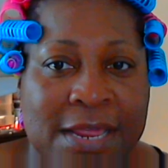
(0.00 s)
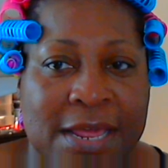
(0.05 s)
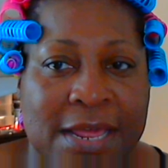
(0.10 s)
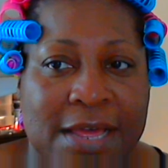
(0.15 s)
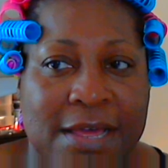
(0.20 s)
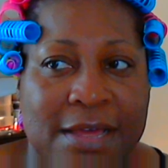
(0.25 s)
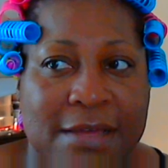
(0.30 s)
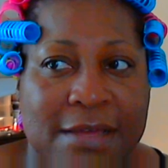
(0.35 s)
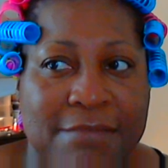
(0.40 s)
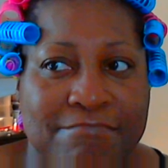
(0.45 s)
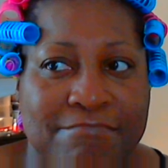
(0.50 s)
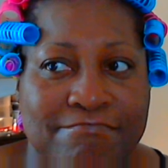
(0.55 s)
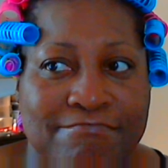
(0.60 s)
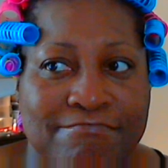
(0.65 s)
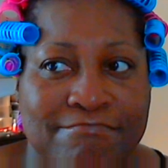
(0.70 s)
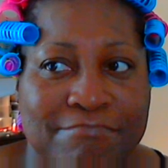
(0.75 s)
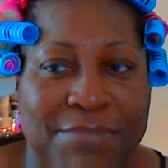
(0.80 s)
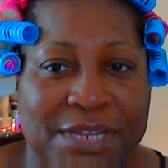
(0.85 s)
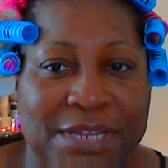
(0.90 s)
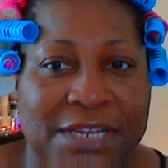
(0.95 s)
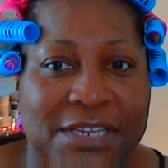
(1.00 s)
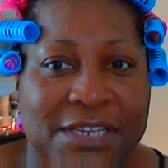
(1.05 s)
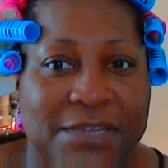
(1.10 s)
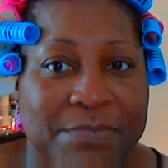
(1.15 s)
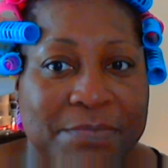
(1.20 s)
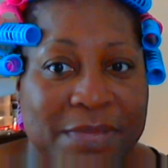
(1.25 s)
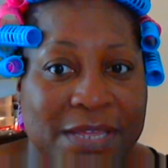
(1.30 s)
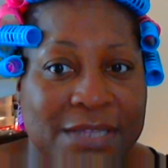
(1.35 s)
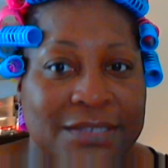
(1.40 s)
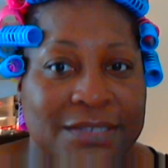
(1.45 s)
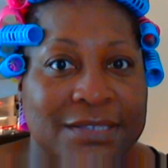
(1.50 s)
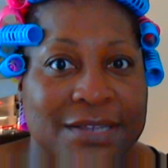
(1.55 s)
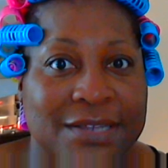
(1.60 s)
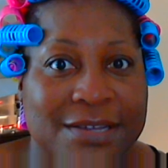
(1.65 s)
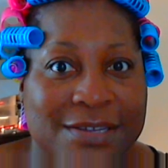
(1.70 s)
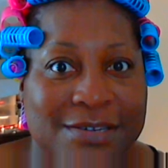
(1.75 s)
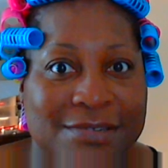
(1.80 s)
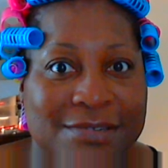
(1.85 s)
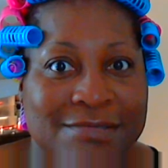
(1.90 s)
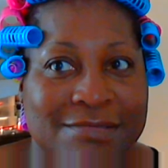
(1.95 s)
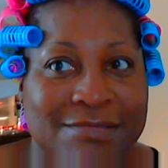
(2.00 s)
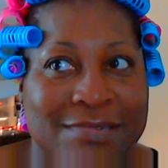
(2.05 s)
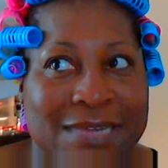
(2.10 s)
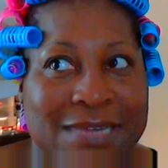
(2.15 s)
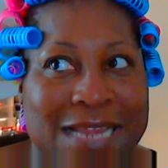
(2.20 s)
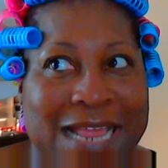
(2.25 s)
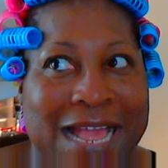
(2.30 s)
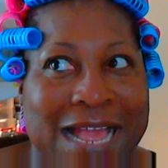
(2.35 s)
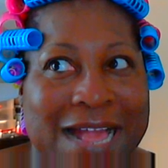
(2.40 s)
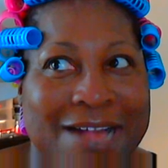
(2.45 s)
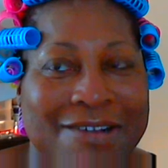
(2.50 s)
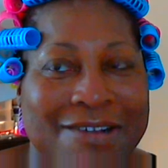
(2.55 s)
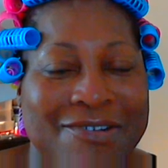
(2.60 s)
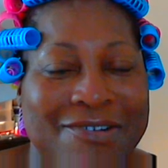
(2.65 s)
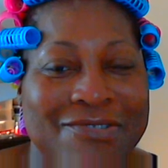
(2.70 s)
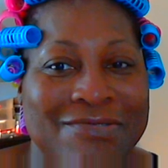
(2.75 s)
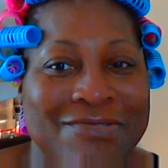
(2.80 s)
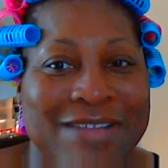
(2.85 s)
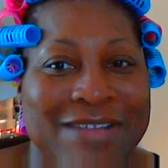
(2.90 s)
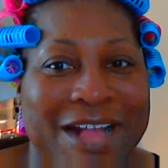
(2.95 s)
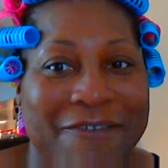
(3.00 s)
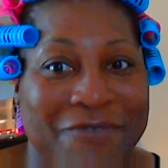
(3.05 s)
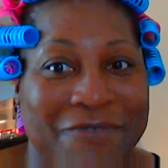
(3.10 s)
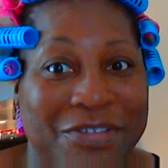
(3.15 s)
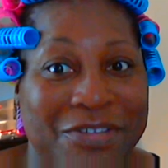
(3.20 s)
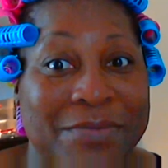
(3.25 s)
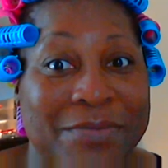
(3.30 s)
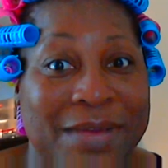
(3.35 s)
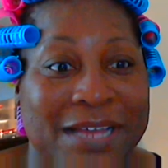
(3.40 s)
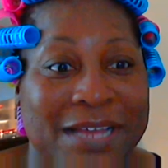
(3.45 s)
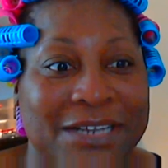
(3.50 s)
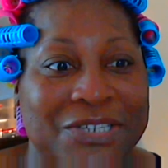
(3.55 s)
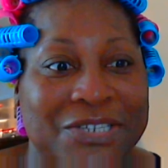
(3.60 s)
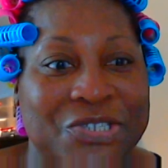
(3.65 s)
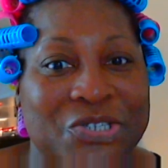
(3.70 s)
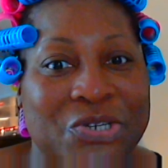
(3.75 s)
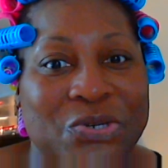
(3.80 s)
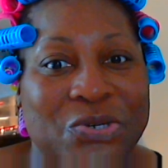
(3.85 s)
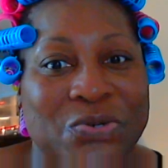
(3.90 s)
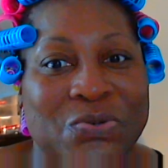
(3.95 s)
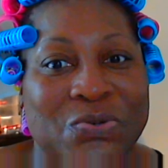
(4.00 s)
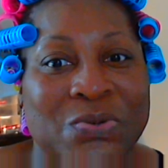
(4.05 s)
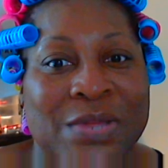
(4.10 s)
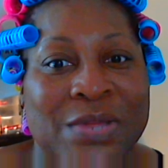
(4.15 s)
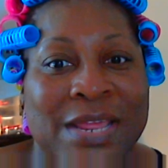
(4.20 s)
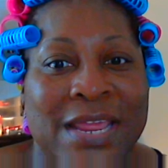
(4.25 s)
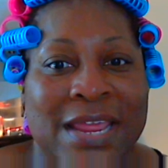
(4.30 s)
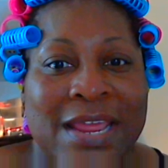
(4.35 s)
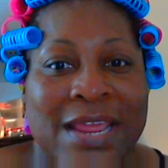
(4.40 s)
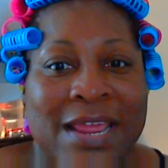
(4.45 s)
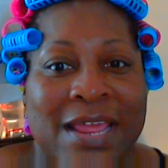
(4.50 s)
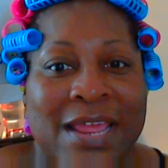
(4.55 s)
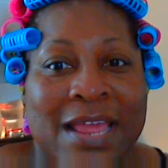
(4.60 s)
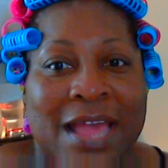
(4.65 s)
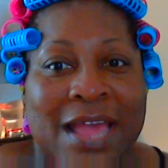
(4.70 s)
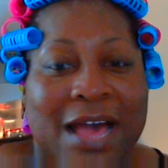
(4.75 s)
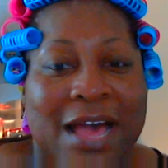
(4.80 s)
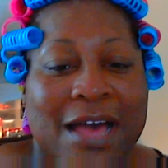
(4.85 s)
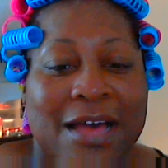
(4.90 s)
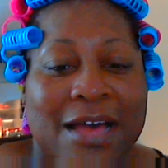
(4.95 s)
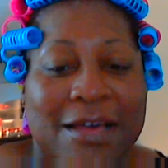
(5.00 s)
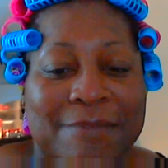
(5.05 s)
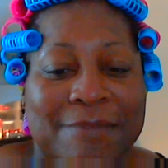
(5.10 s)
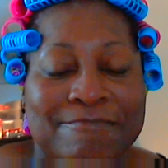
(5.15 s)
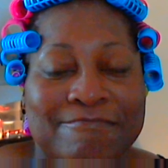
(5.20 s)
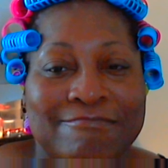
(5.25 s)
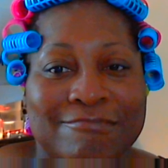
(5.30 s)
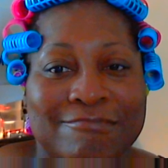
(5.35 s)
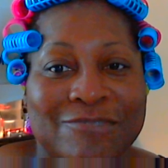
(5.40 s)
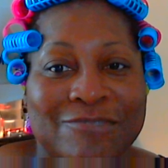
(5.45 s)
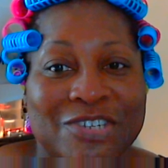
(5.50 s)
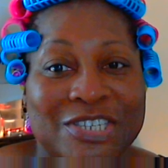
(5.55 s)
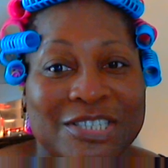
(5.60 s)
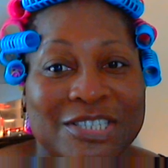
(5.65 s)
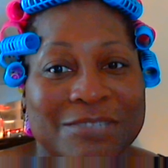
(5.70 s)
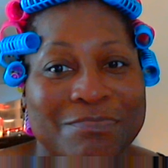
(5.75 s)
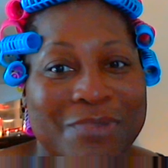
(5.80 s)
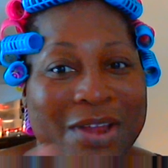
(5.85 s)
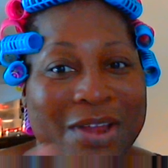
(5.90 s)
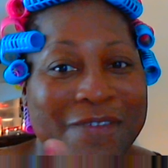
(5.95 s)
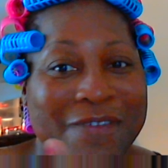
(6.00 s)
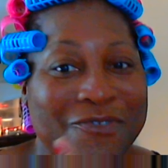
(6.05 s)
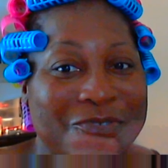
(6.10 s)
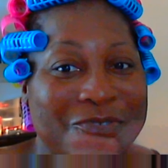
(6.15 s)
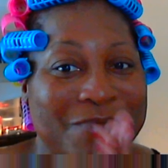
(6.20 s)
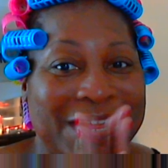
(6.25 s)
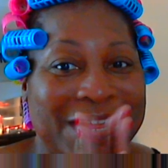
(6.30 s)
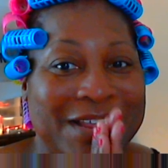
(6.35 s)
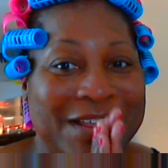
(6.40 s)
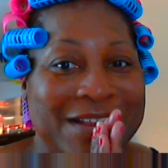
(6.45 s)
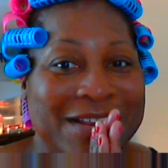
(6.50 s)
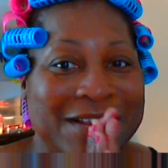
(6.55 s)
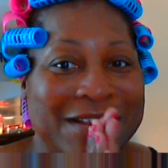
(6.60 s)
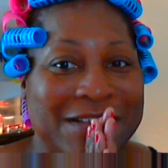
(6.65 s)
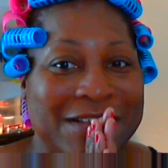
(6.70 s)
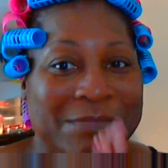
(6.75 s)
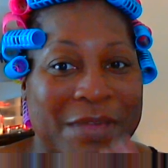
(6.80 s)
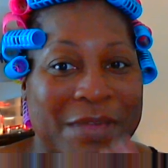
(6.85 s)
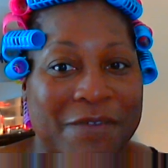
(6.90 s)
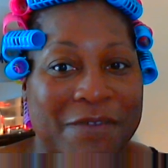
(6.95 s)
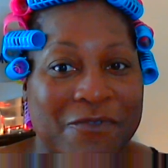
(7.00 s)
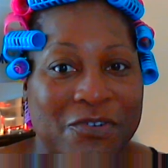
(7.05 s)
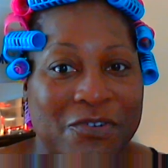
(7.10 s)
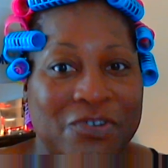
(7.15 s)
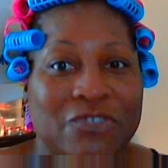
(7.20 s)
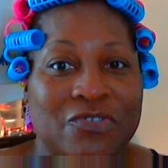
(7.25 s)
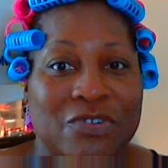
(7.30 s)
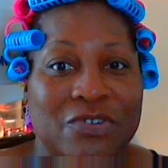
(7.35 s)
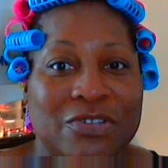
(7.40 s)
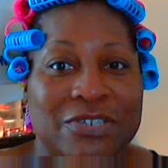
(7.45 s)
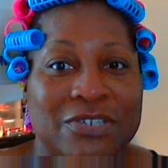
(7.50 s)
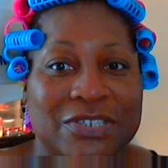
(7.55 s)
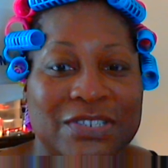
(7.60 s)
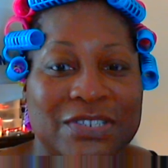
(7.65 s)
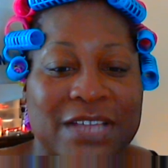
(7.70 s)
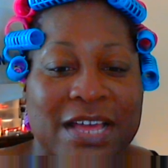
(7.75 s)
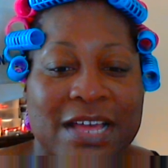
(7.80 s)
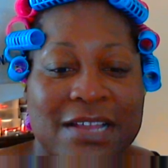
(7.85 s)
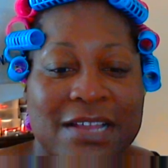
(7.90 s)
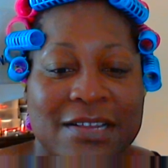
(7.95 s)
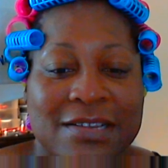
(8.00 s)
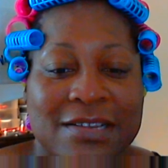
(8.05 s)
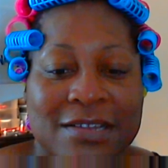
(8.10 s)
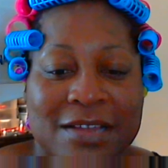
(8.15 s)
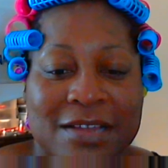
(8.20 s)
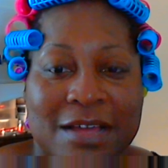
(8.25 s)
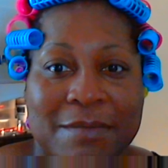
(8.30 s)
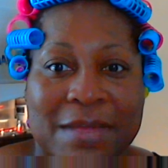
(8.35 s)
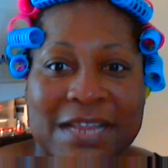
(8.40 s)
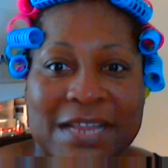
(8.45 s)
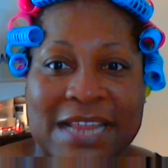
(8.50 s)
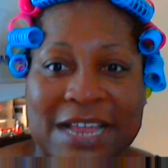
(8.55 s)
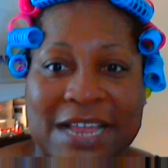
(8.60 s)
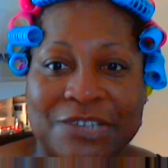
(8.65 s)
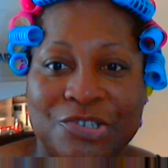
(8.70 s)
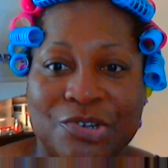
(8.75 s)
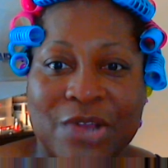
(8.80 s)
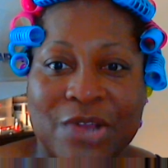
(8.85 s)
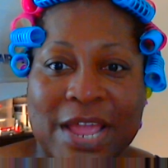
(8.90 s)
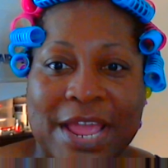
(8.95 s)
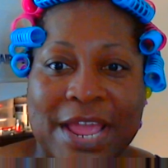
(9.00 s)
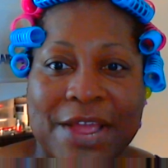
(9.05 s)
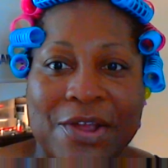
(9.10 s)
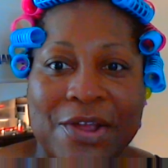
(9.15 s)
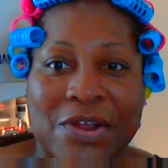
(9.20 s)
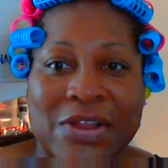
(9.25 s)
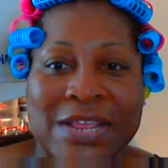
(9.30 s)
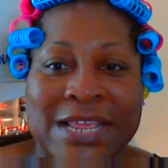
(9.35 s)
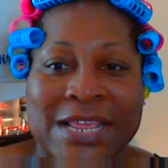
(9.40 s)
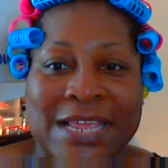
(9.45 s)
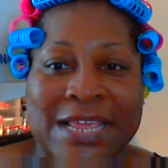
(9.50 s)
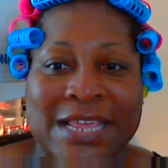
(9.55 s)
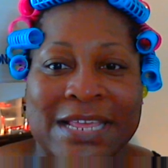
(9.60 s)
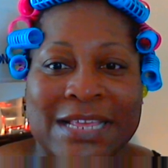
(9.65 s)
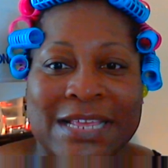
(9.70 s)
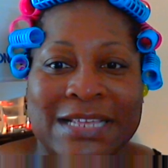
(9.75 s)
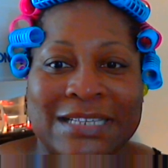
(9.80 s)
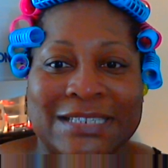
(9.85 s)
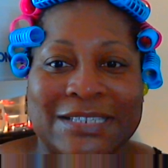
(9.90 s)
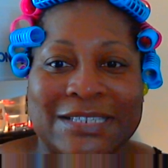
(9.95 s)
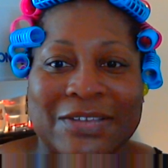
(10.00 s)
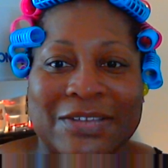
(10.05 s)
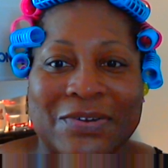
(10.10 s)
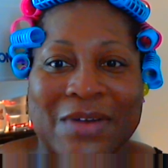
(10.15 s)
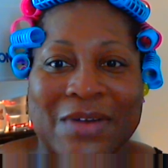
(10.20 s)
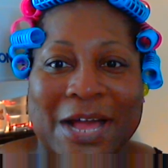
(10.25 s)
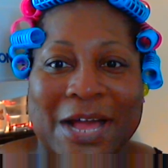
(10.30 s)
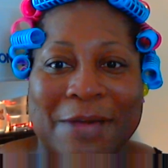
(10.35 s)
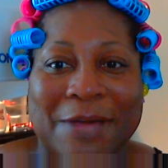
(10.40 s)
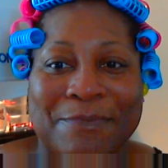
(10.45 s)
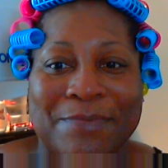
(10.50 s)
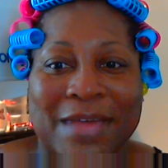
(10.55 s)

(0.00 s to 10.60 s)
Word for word: Um, but it depends on how I feel about it. So um, just pray for me. It's my first roller set on my natural hair. So um,